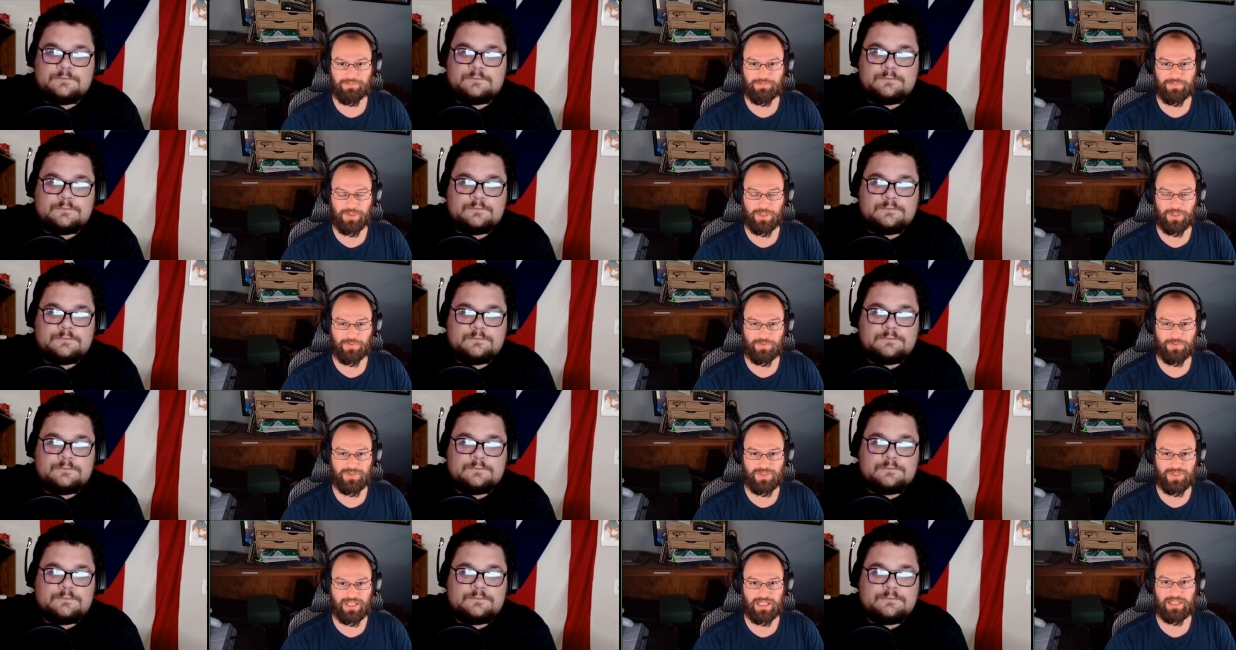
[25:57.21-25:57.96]
Speaker 1: you know
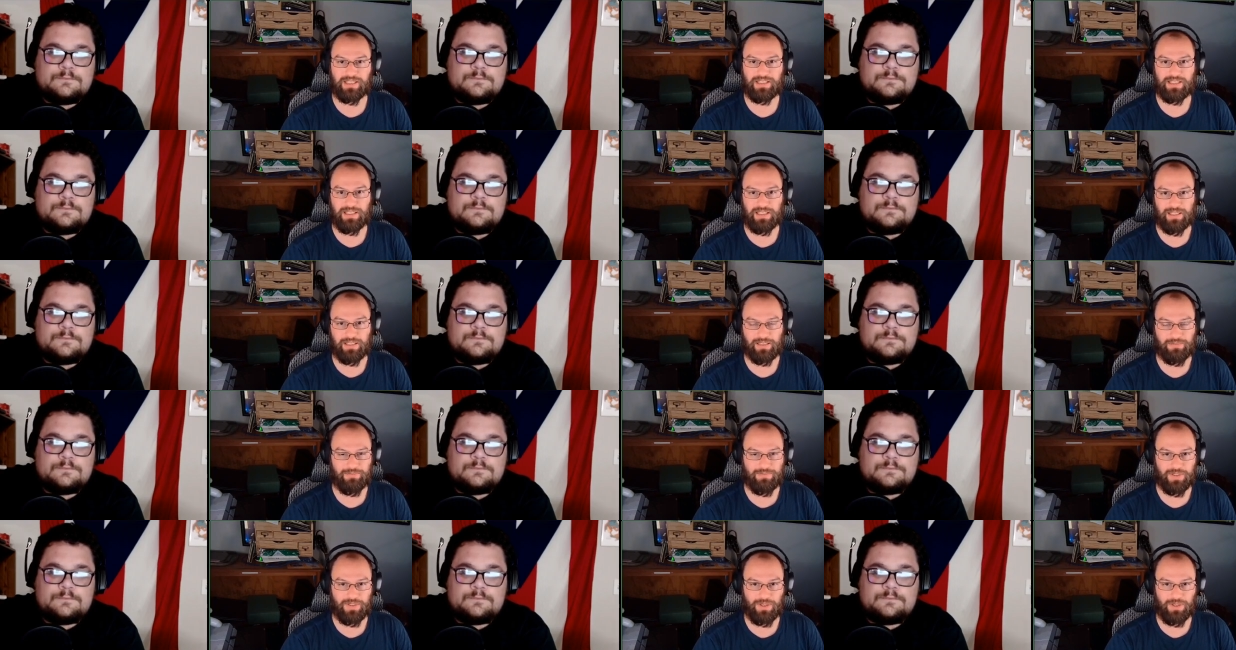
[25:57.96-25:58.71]
60
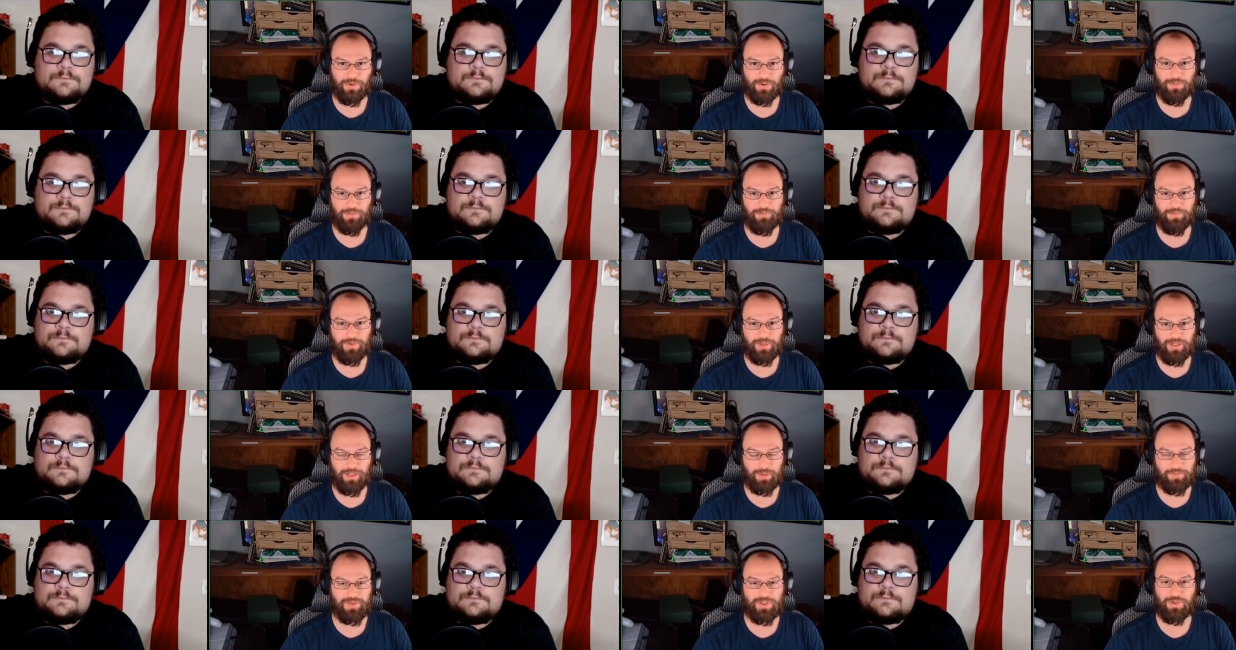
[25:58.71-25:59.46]
you know
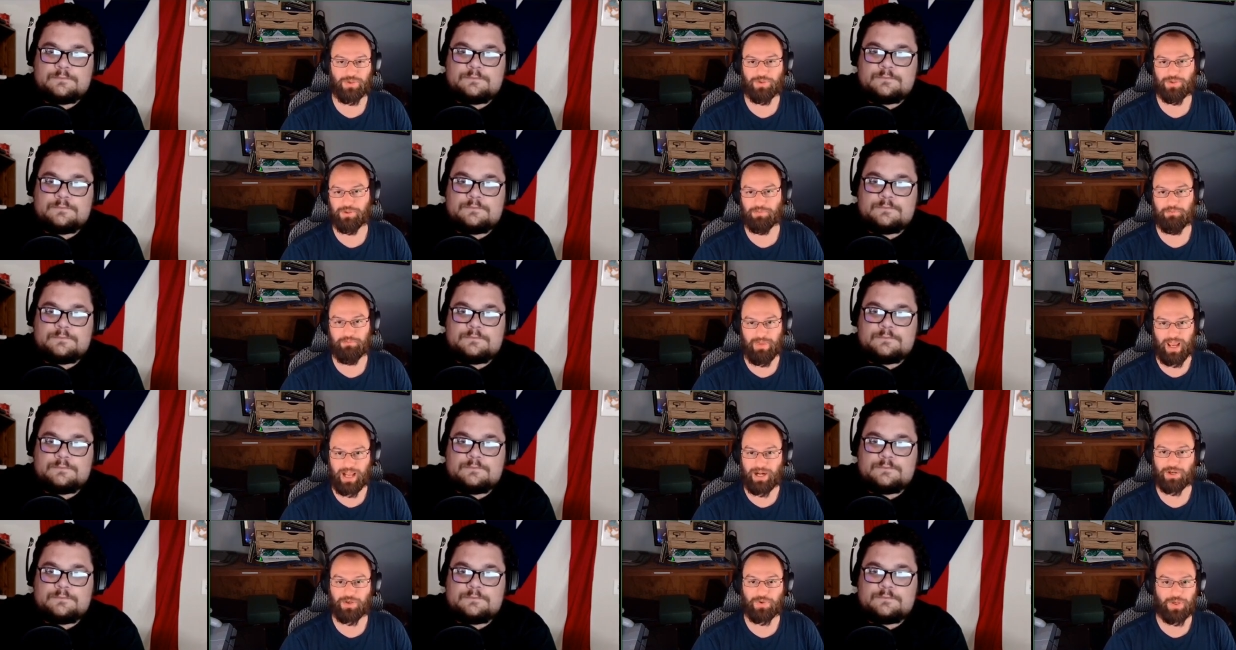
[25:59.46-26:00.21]
up to a
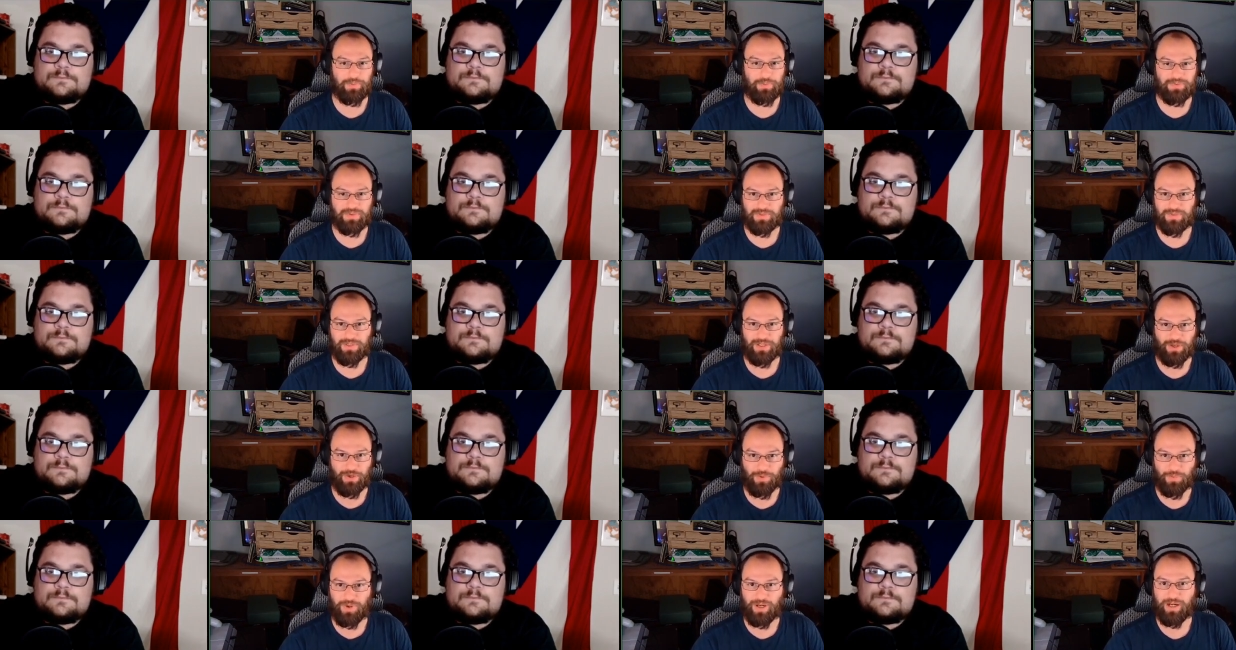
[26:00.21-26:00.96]
mana crypt you know
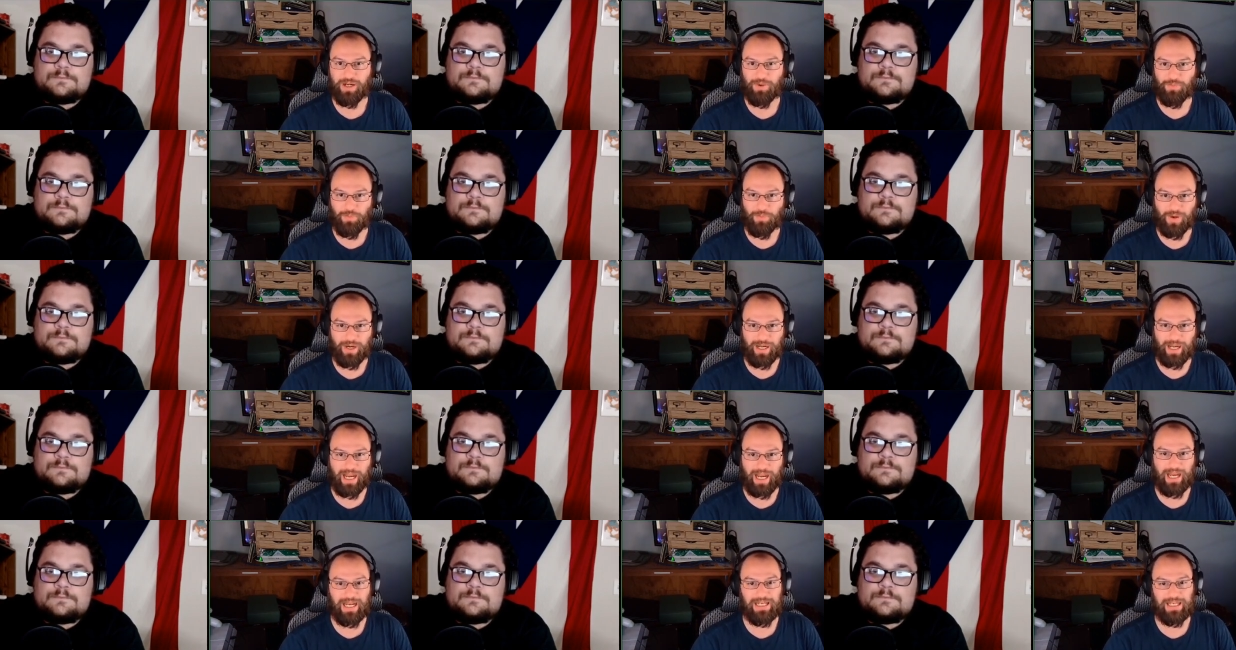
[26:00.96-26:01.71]
what a
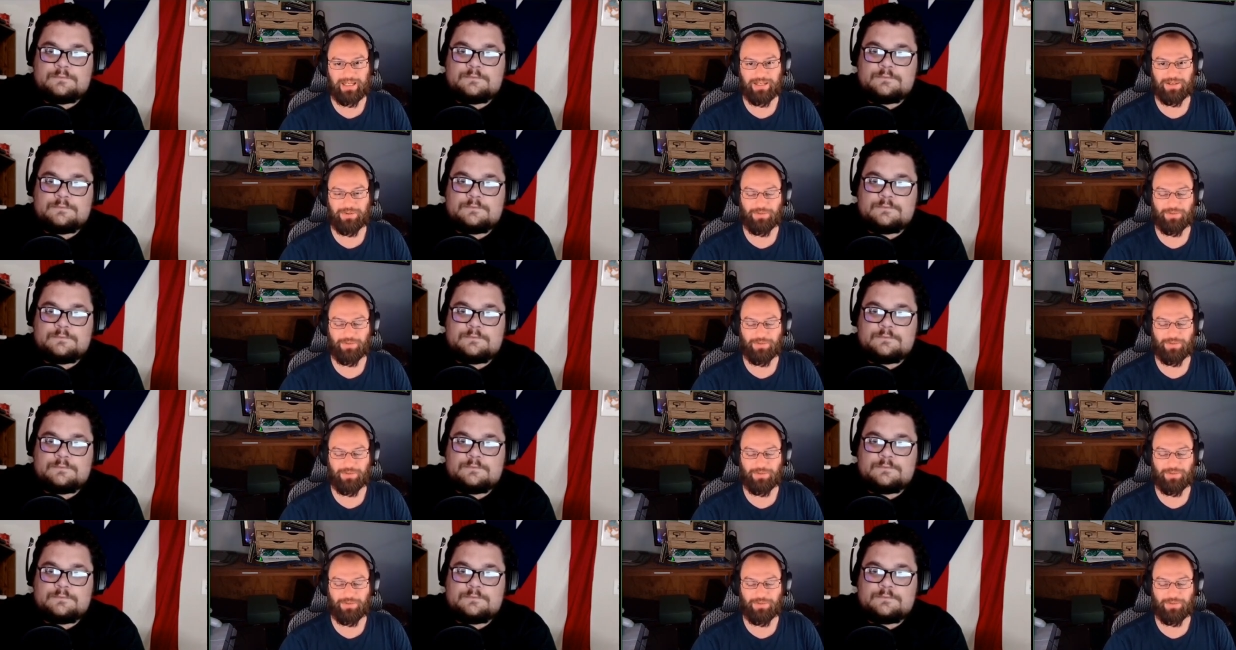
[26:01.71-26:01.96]
180